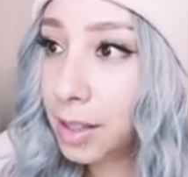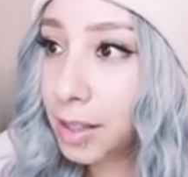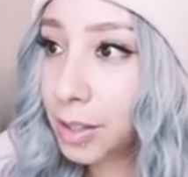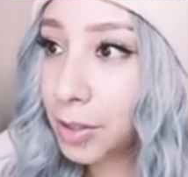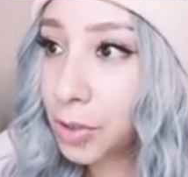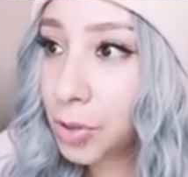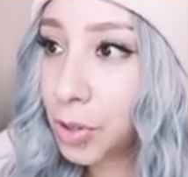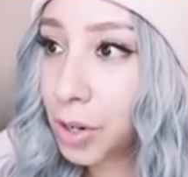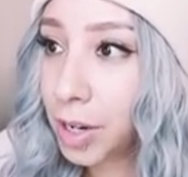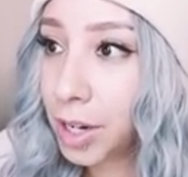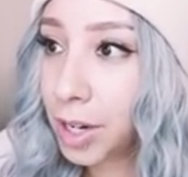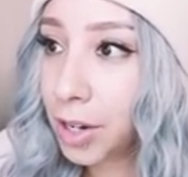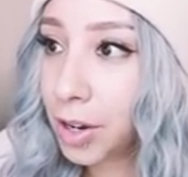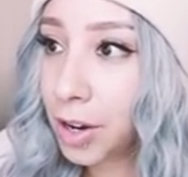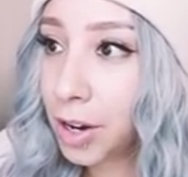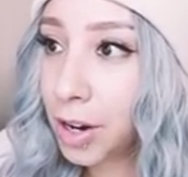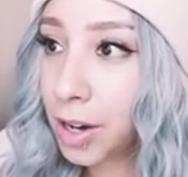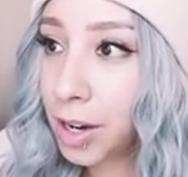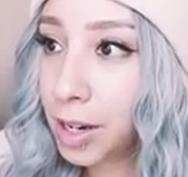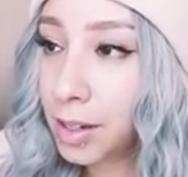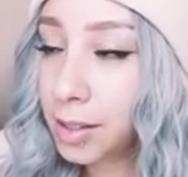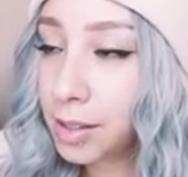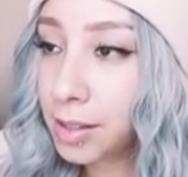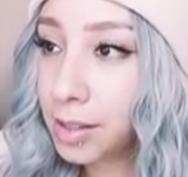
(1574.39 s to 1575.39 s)
Electronic
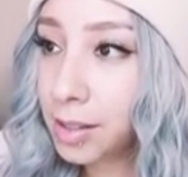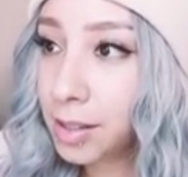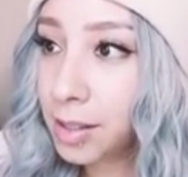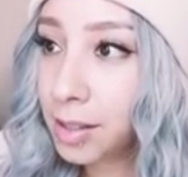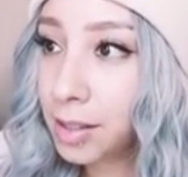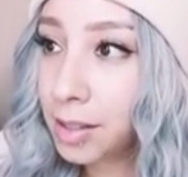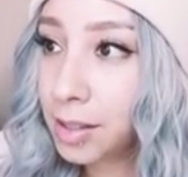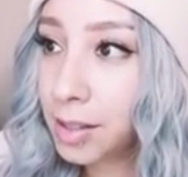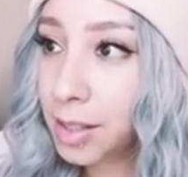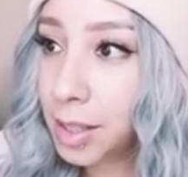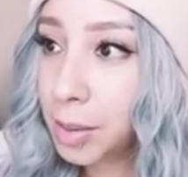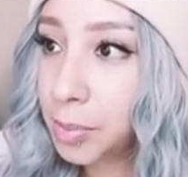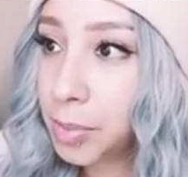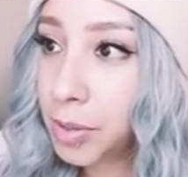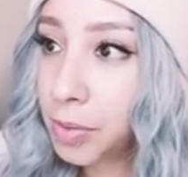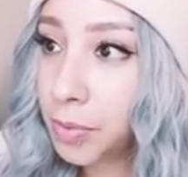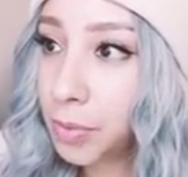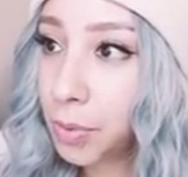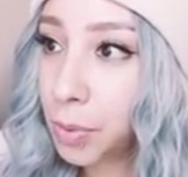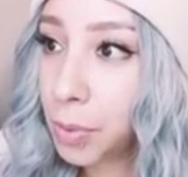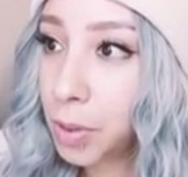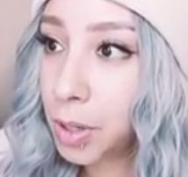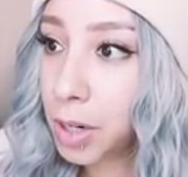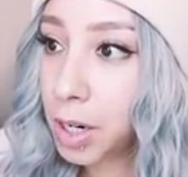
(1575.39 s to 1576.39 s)
Arts, Sims
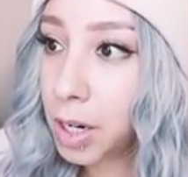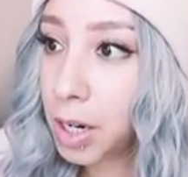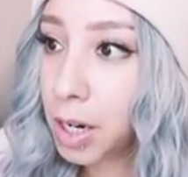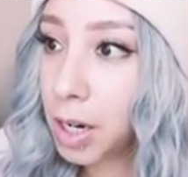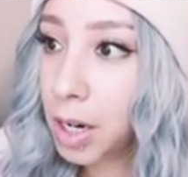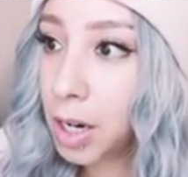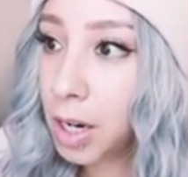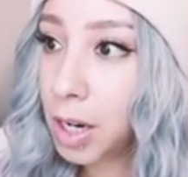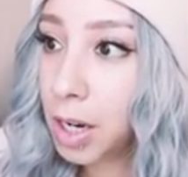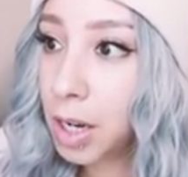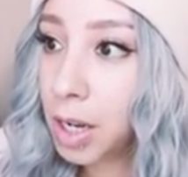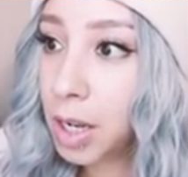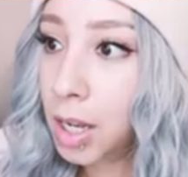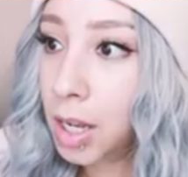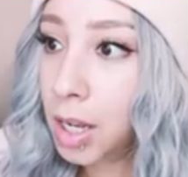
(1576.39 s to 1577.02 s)
four,